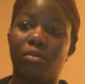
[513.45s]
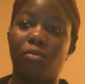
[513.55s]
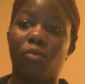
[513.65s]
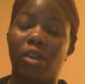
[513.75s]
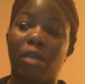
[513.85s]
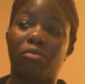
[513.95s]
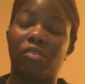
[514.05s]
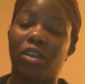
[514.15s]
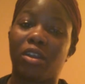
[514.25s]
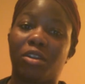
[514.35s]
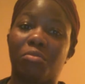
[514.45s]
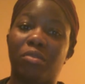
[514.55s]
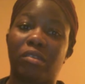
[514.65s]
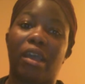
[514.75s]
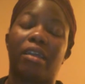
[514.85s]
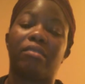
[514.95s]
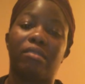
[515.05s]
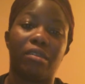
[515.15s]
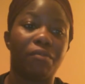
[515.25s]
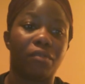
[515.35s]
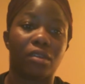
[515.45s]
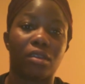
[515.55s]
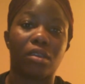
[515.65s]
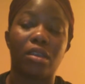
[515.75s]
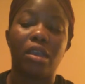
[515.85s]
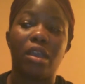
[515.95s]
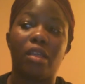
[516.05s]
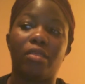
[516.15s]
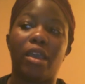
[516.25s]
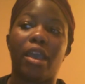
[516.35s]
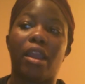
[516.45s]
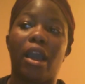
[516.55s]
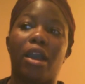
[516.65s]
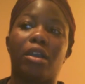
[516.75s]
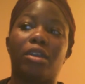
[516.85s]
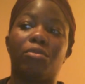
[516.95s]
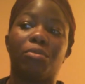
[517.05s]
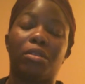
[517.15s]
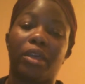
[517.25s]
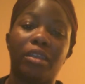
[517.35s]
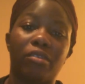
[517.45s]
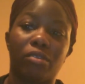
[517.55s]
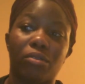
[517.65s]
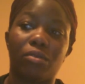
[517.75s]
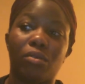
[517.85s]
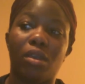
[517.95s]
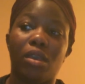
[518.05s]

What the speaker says: when I was younger besides Tiffany that I could relate to.